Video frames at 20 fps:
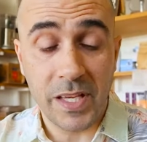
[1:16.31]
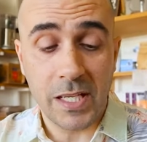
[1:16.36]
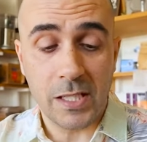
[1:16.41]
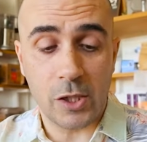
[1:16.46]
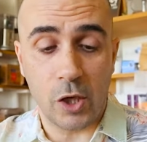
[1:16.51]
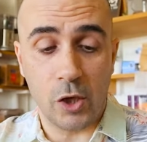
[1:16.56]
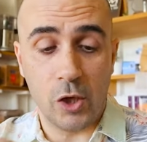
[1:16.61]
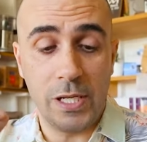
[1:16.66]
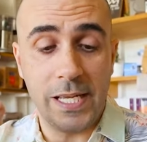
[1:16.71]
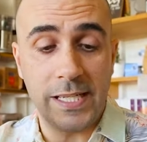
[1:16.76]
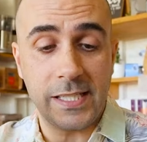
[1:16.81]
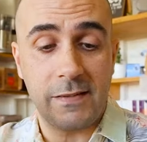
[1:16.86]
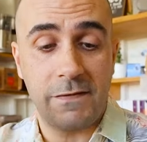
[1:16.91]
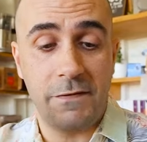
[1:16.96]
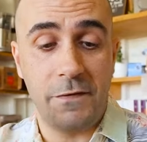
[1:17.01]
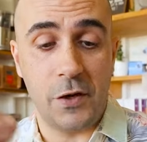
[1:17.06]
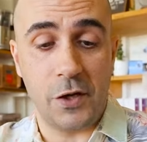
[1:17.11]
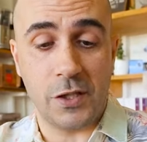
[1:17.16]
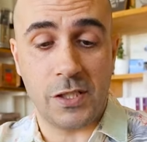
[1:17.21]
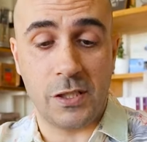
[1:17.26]
So let's
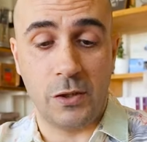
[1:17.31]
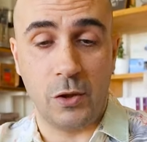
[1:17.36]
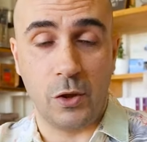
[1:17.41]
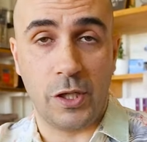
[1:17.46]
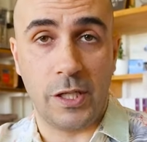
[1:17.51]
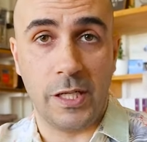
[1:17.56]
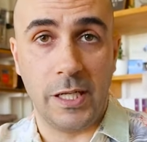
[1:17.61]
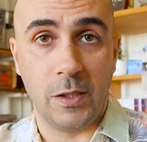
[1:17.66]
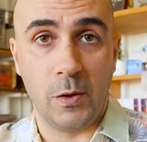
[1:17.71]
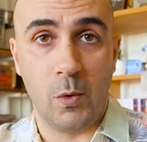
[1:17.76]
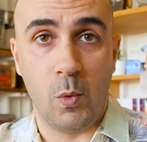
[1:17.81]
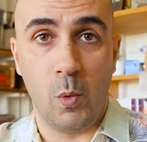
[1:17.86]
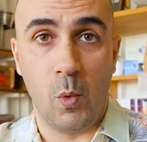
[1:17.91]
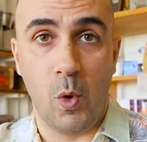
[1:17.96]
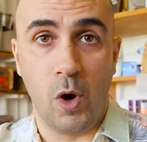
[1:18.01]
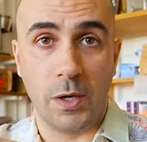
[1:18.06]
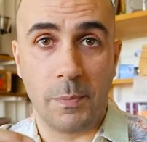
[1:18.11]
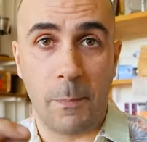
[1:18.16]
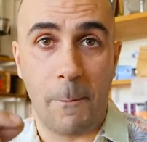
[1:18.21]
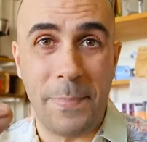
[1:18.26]
first look at
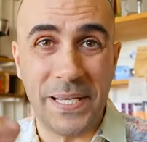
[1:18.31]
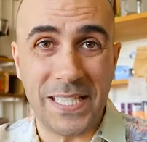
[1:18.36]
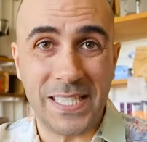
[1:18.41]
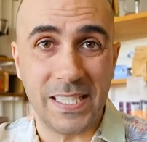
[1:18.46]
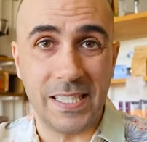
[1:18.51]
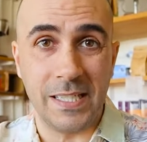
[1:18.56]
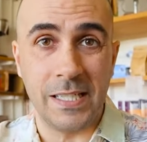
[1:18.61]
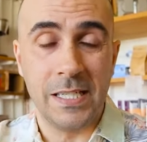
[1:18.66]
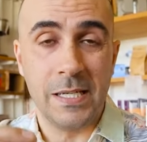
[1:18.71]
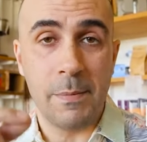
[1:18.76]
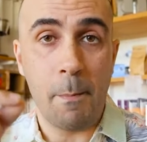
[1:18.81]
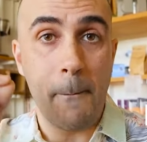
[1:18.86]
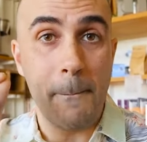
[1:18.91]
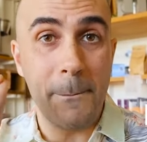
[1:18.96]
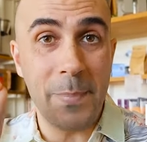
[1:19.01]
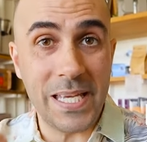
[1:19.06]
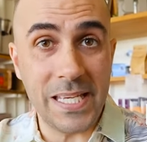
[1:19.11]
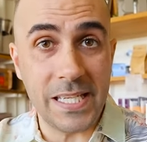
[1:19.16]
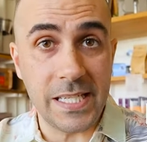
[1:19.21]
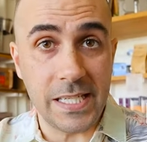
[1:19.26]
what bitter
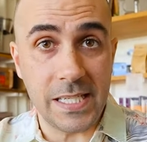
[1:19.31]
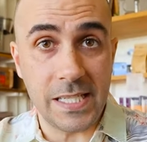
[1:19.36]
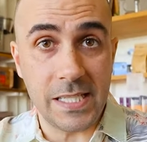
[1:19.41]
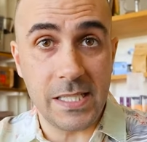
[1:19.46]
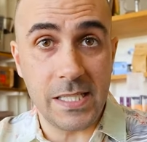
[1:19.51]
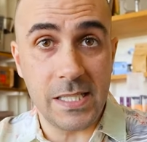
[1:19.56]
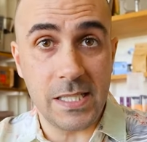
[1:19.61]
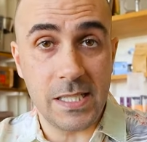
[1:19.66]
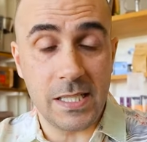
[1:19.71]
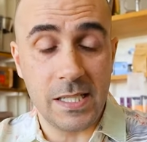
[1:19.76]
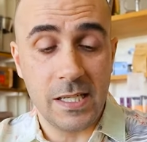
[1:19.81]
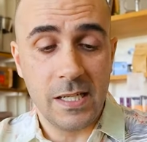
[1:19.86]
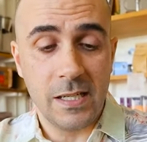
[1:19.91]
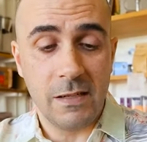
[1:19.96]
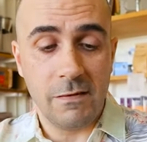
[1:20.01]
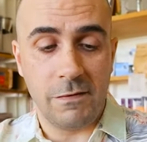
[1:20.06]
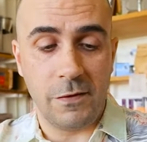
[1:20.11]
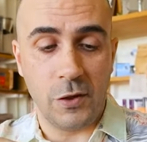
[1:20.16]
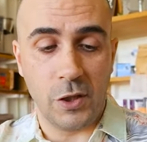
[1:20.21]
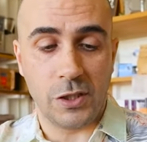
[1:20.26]
means
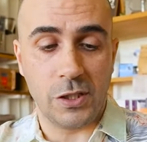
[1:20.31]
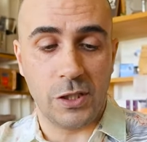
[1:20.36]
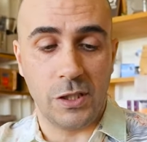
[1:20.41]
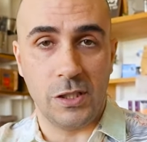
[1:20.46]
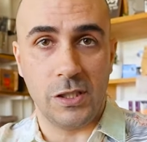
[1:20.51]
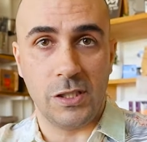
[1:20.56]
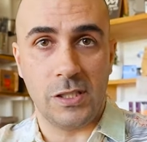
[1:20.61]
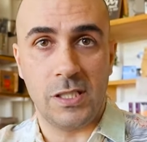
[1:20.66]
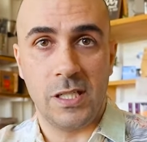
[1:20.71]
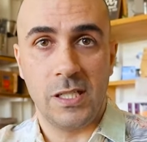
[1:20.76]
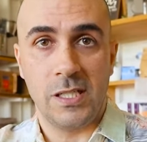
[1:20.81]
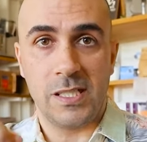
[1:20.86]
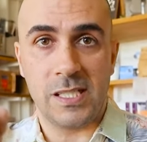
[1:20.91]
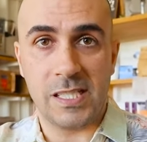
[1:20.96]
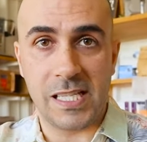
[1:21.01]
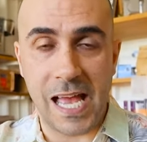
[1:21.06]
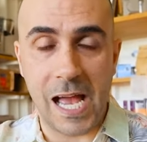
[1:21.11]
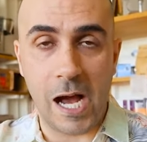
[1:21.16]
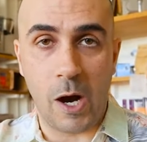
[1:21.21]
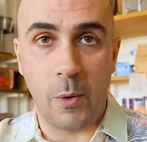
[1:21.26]
versus
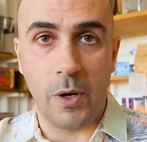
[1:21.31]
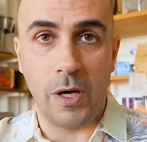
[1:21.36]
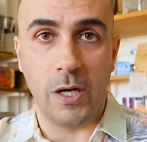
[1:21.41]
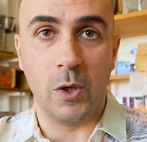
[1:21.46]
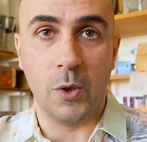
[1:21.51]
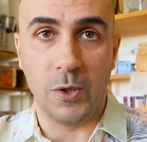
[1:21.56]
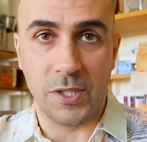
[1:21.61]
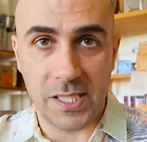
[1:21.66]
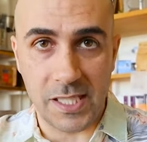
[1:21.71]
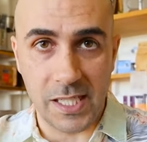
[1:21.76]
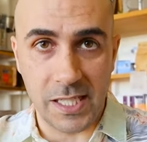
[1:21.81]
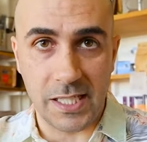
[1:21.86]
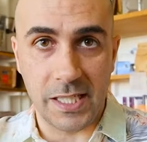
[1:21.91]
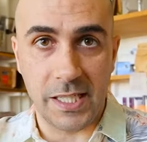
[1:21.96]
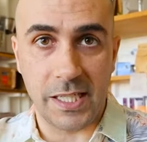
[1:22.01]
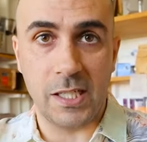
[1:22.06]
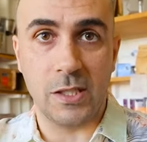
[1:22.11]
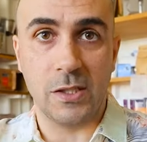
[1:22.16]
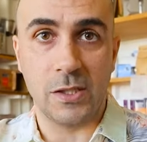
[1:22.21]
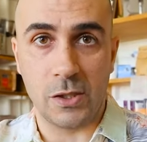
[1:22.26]
sour or
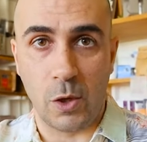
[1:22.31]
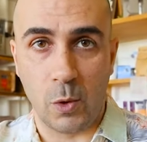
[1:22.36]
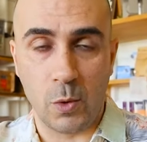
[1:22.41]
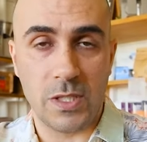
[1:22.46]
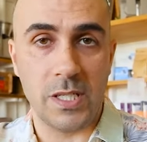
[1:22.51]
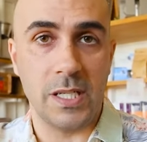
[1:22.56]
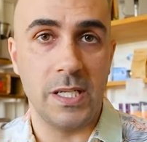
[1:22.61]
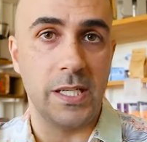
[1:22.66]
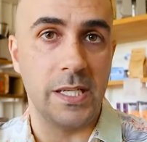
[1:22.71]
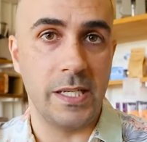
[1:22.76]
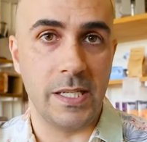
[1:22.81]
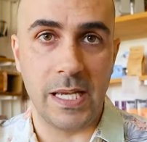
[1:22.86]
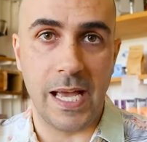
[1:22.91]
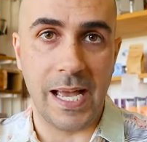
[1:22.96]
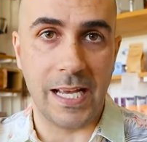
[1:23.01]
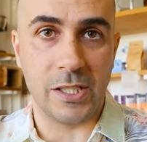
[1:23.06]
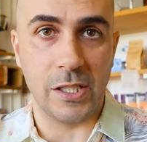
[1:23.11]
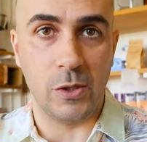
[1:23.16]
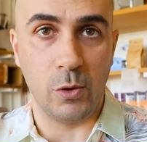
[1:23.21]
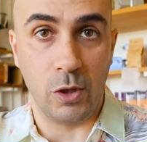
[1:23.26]
acidic, salty,
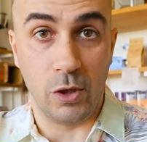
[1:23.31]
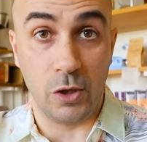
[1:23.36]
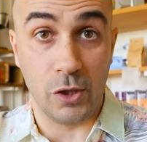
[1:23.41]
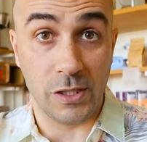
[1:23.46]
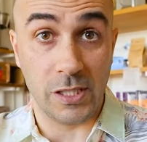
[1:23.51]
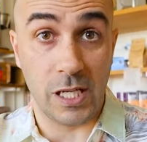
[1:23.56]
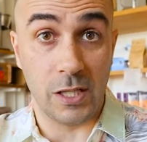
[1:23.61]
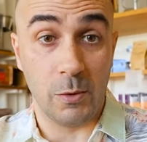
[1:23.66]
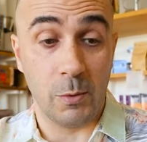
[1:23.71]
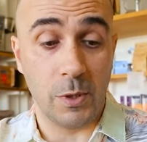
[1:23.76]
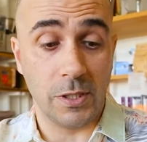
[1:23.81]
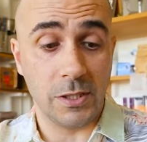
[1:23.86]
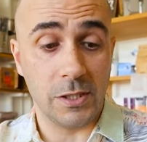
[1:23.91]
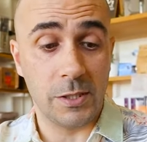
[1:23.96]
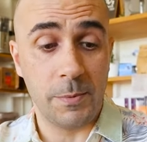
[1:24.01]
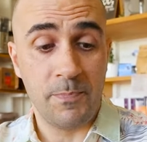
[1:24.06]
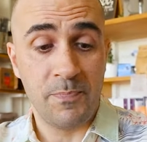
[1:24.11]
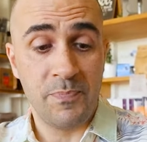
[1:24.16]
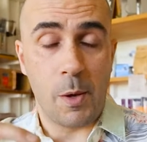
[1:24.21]
actually all of those other ones.